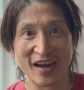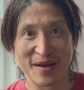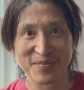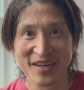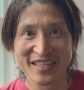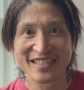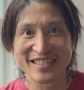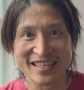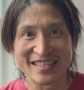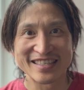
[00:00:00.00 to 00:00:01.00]
I plant
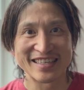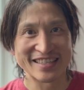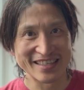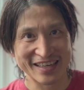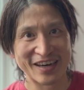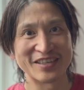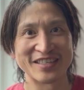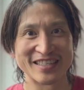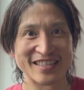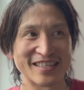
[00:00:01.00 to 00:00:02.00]
seeds into the
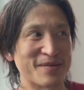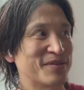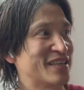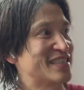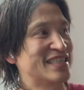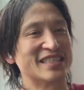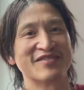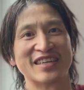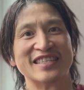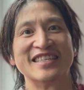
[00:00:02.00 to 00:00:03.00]
consciousness. I plant seeds of
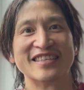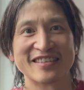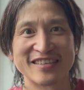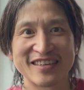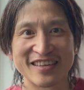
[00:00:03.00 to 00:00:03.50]
ideas.